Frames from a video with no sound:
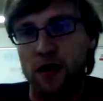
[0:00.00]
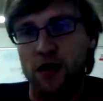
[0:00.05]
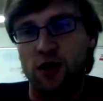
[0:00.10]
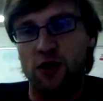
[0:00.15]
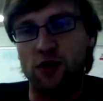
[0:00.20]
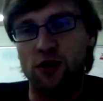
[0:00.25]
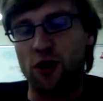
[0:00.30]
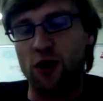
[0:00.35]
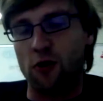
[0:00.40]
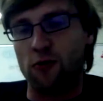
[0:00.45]

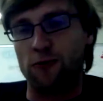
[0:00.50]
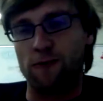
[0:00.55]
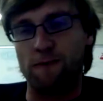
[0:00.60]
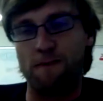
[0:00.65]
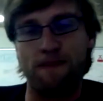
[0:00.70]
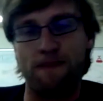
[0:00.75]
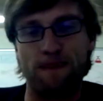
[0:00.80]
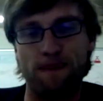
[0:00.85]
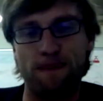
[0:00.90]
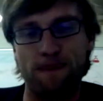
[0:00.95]
you don't
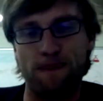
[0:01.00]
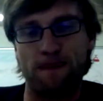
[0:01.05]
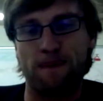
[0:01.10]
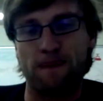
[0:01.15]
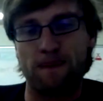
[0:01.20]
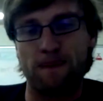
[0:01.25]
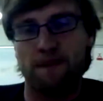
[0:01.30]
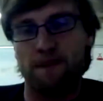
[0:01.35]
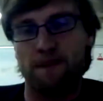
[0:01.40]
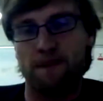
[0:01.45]

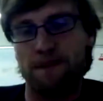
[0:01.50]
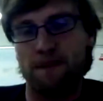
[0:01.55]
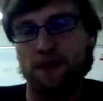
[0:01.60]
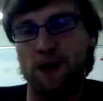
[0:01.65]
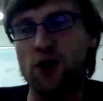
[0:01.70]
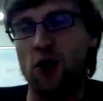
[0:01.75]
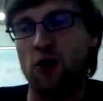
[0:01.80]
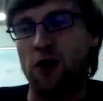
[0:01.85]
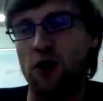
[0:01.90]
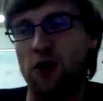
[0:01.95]

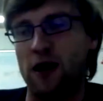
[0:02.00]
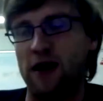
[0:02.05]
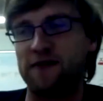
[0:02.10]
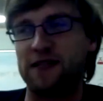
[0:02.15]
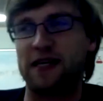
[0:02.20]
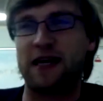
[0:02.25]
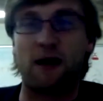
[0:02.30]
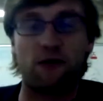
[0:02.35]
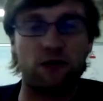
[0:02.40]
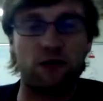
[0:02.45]

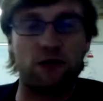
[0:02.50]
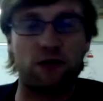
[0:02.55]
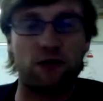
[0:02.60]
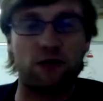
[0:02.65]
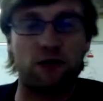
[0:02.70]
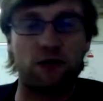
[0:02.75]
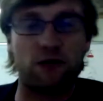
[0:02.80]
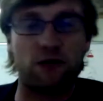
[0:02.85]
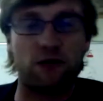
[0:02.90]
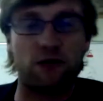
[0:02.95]
have to count
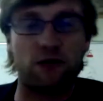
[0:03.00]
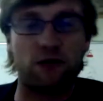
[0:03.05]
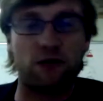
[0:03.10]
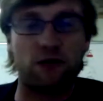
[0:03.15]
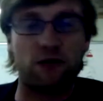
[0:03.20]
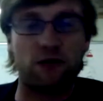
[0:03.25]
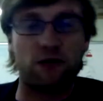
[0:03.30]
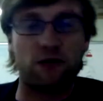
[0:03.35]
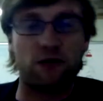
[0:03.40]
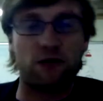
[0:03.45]
to make sure
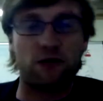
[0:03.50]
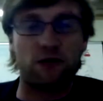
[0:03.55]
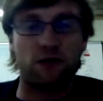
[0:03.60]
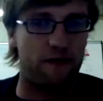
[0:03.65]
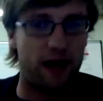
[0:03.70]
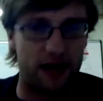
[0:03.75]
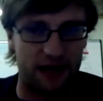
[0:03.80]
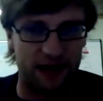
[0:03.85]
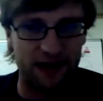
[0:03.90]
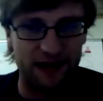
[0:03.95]
you have the
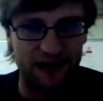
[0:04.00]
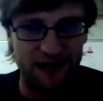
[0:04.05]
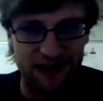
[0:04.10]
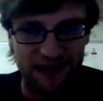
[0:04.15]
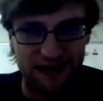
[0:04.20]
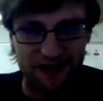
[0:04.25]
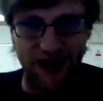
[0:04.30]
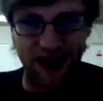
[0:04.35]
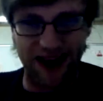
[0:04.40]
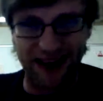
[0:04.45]
money,
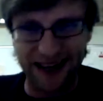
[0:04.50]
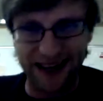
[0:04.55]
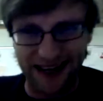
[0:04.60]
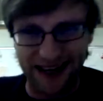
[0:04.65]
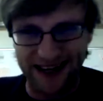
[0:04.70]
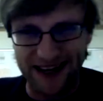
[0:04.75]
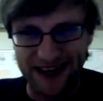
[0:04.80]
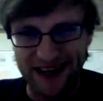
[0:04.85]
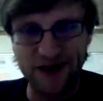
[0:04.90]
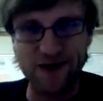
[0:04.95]
right?
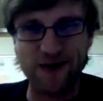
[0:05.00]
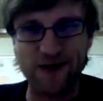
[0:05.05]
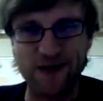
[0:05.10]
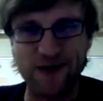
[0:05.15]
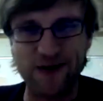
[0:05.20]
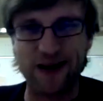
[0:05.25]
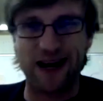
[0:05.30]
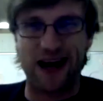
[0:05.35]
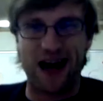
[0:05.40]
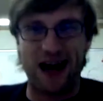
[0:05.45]
You
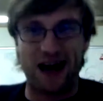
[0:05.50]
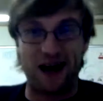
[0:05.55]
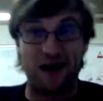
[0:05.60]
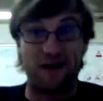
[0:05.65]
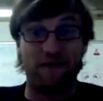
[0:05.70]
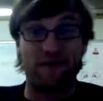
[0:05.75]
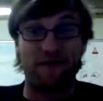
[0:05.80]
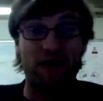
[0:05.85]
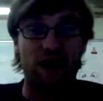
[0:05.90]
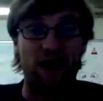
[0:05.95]
can
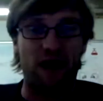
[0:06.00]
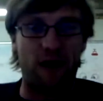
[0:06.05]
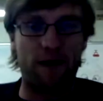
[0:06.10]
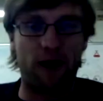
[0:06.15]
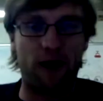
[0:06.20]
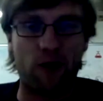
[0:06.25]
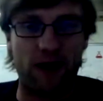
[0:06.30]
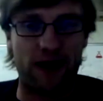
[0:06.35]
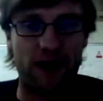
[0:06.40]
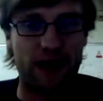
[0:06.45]
have
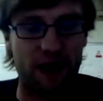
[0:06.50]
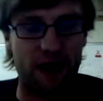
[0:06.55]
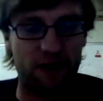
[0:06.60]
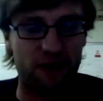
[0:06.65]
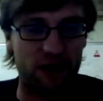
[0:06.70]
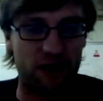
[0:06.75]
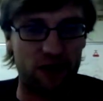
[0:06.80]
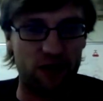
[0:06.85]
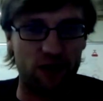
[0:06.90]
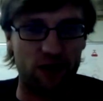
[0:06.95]
a Bitcoin
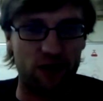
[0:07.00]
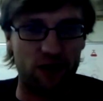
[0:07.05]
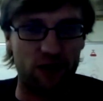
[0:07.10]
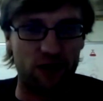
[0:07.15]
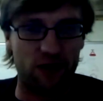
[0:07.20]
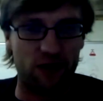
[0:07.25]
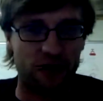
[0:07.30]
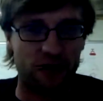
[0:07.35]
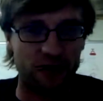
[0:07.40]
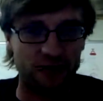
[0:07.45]
account that the
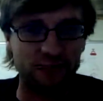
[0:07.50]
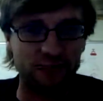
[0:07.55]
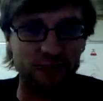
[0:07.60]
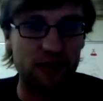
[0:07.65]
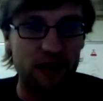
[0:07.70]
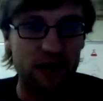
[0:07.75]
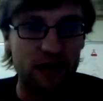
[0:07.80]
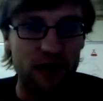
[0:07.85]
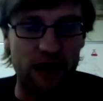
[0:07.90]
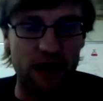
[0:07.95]
user
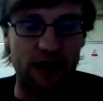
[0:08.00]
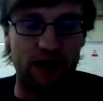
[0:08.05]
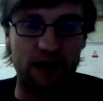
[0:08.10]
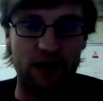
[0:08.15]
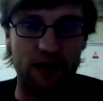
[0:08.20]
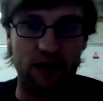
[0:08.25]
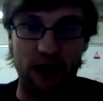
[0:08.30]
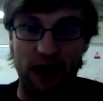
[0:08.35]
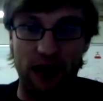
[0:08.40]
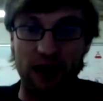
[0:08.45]
has,
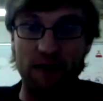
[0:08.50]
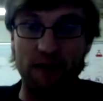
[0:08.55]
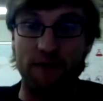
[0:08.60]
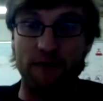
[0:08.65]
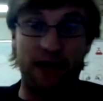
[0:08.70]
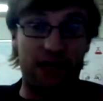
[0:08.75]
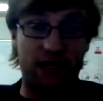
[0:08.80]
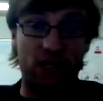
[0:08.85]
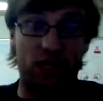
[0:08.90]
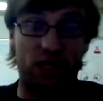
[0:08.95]
and
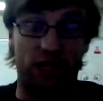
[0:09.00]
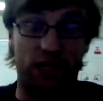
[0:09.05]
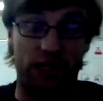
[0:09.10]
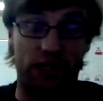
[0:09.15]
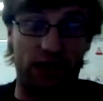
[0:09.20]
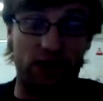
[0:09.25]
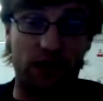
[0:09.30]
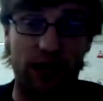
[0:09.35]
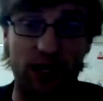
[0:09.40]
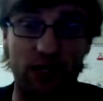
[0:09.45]
anybody can
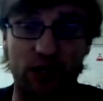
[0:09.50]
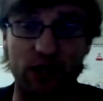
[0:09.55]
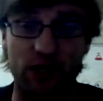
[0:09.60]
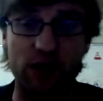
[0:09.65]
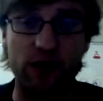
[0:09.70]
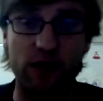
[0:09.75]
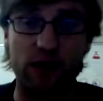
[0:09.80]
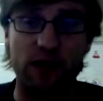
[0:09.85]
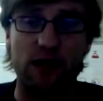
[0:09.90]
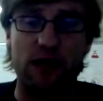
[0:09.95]
check the
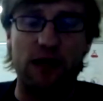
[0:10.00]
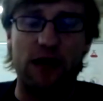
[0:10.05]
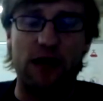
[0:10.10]
ledger,